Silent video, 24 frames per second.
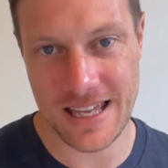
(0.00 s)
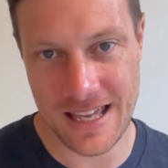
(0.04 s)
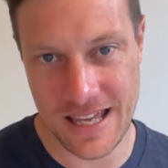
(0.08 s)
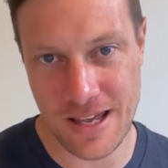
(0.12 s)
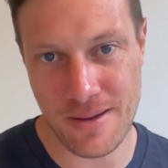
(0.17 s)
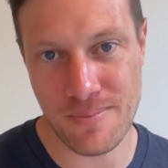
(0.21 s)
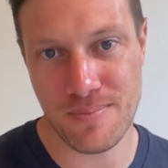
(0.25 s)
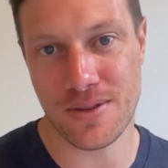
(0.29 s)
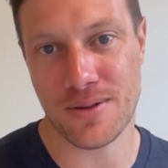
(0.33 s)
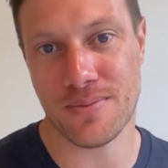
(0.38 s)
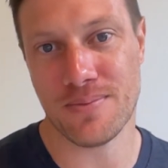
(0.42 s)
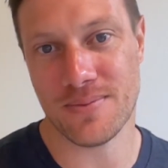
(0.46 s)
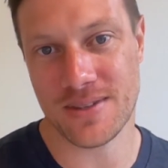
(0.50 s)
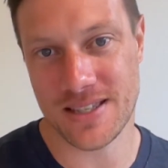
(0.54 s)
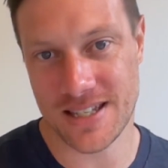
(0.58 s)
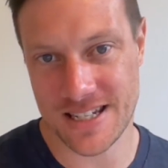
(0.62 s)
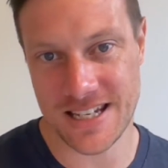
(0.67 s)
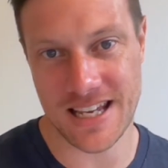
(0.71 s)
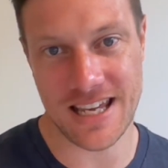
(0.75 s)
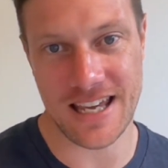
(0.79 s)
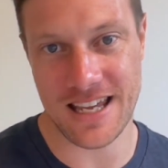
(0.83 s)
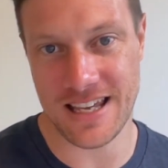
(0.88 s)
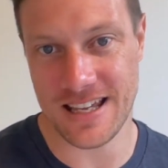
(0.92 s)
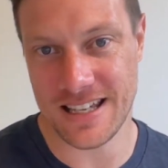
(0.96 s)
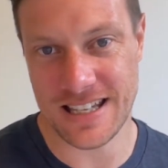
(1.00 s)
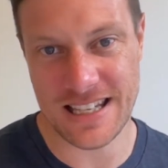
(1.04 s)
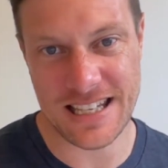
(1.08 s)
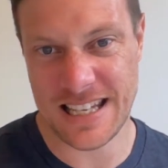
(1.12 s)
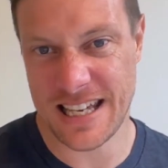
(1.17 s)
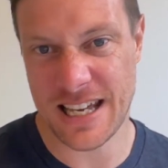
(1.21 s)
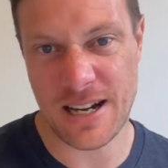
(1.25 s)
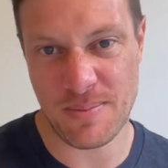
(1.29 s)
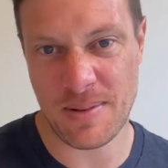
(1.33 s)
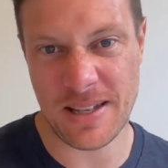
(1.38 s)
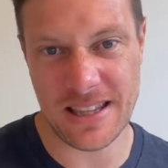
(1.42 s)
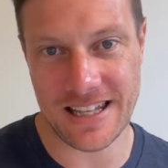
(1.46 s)
Keep them sticky.
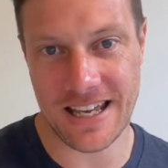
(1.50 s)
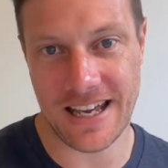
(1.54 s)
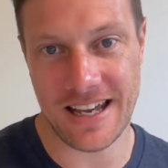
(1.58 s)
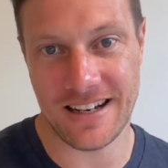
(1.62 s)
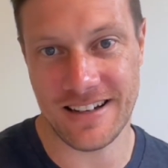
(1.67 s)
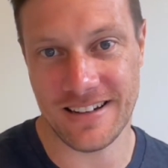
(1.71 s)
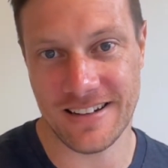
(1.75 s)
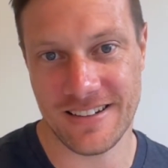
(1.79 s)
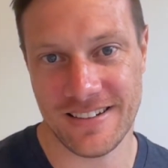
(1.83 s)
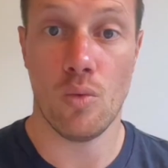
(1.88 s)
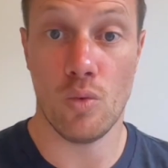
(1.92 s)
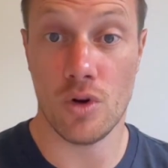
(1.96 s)
Get them in there.